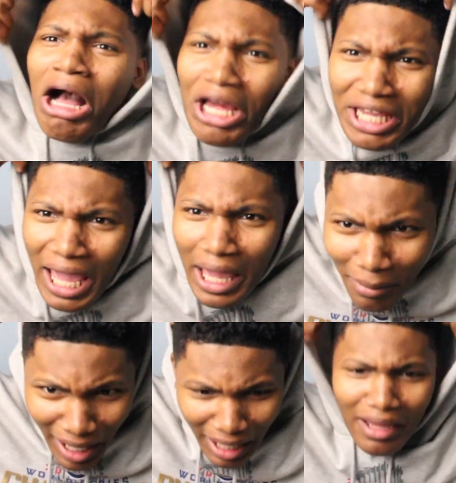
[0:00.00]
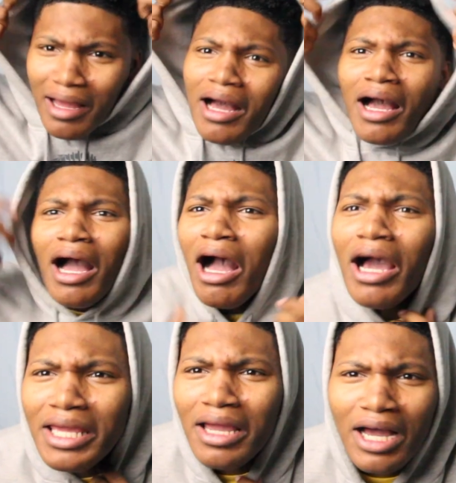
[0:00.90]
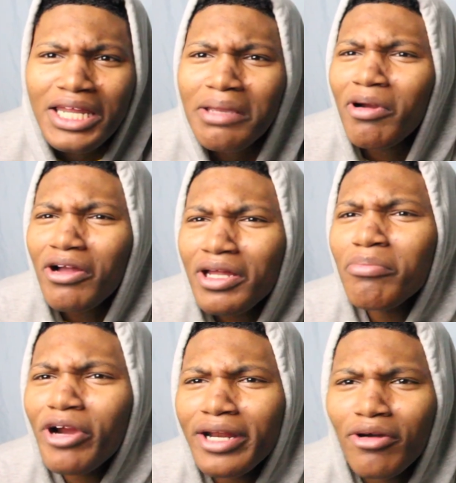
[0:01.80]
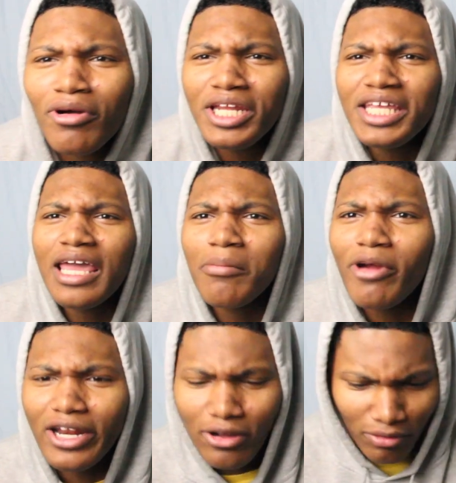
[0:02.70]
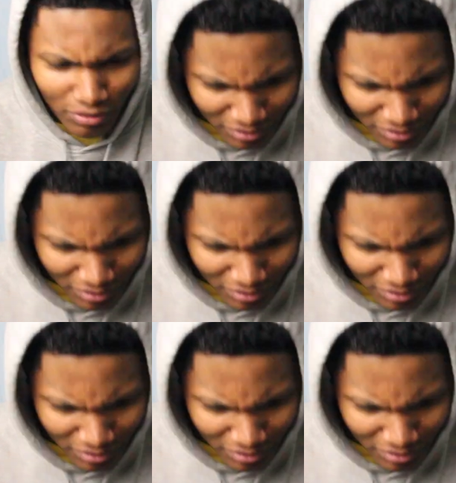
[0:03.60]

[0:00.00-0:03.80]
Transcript: Hoodie gang, man. Hoodie Brando. Hoodie Kvngbrando.